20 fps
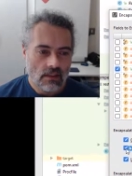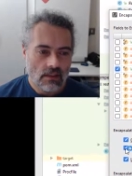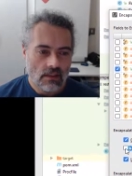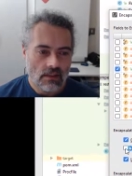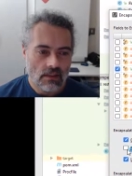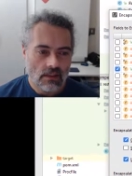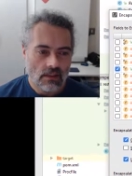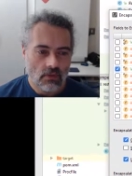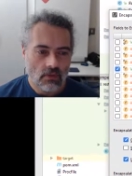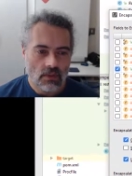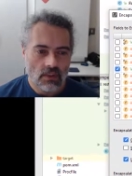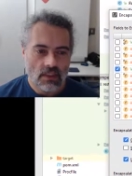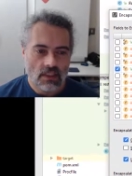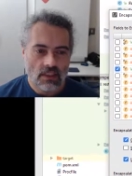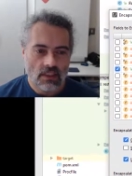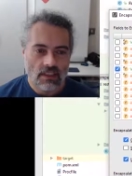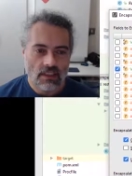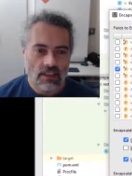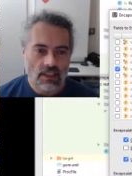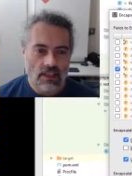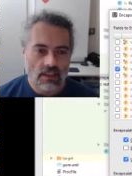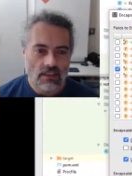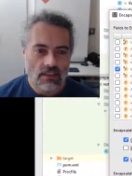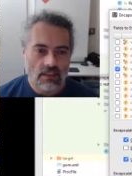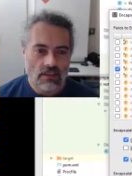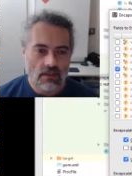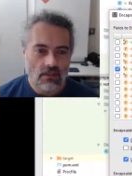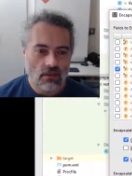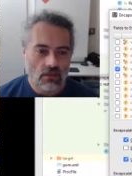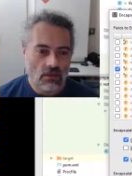I just want the
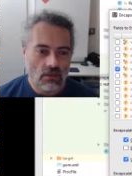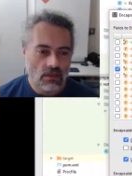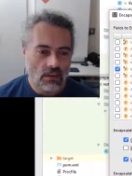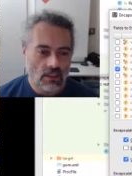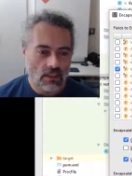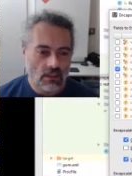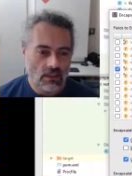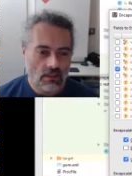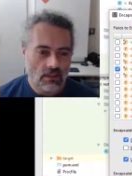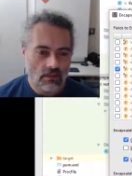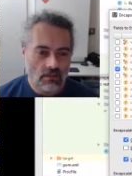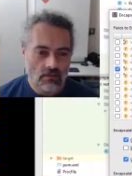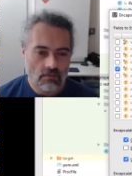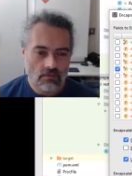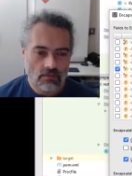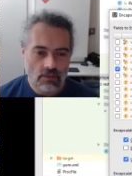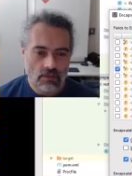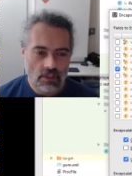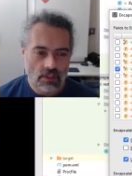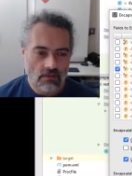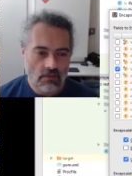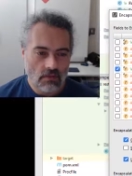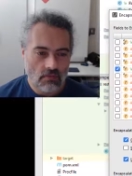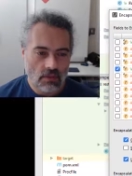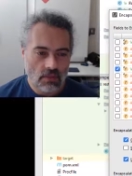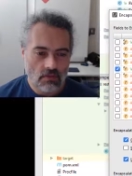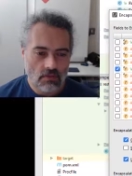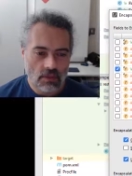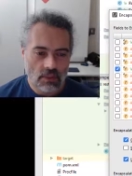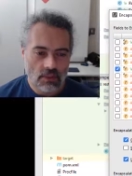getter on there, private
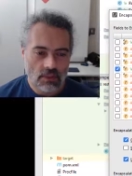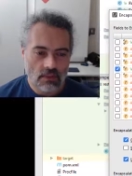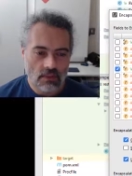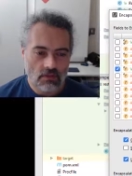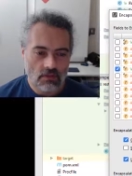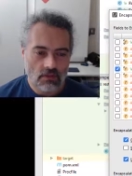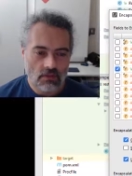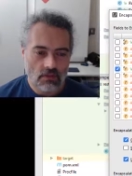public, that'll